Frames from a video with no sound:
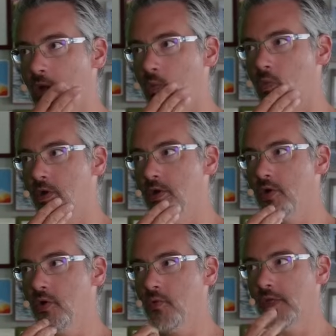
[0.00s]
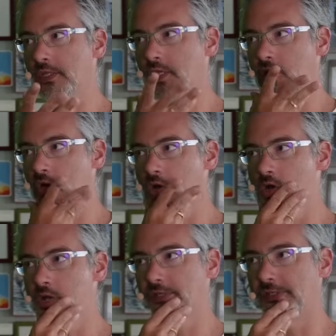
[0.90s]
wonder what the
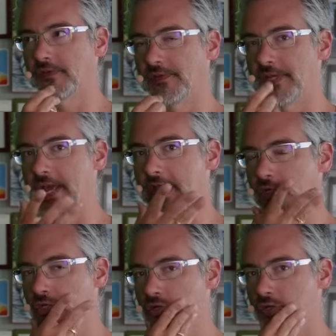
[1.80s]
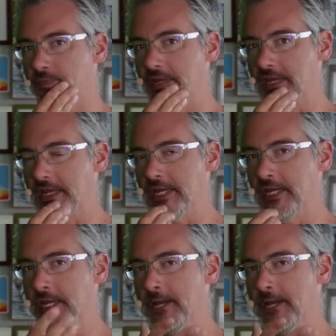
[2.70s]
cause of that could be.